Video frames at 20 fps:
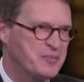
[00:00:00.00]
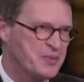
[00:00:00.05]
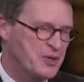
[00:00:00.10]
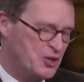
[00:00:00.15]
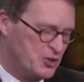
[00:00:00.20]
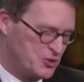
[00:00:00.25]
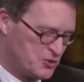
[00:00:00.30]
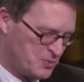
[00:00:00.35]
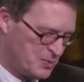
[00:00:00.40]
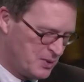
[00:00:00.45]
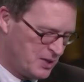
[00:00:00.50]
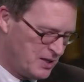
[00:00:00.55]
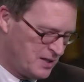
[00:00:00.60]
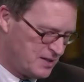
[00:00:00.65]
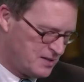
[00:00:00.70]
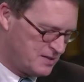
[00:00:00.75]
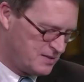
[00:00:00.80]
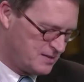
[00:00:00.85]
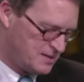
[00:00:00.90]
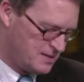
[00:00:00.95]
from God's Word,
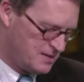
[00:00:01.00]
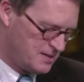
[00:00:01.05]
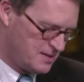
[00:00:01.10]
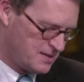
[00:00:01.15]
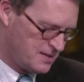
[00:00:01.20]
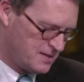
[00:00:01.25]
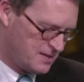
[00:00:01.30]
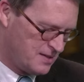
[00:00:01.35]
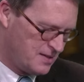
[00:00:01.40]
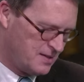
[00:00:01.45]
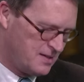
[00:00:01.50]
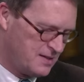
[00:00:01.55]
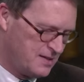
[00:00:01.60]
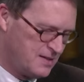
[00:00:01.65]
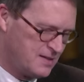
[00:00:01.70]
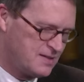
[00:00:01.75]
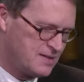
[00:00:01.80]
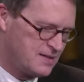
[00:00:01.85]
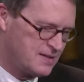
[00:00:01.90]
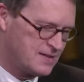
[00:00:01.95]

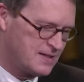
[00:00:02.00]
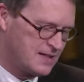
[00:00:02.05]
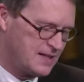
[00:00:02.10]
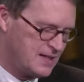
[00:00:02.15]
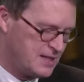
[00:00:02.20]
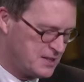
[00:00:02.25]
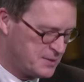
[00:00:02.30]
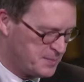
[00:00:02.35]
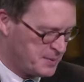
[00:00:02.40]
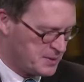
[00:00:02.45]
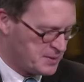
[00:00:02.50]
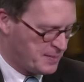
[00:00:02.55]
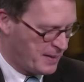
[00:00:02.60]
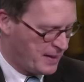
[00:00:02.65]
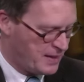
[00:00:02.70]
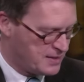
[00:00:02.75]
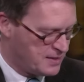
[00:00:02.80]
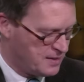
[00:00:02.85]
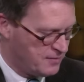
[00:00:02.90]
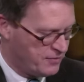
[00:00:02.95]
to, to see His
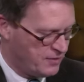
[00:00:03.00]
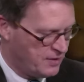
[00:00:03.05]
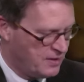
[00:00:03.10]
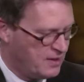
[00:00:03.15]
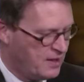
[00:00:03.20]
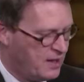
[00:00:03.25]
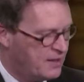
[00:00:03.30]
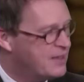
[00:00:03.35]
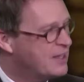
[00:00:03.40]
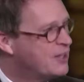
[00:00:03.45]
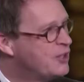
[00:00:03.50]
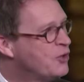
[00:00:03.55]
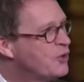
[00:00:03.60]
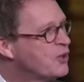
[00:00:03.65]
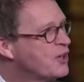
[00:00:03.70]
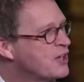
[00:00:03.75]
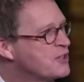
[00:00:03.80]
perspective. I think you're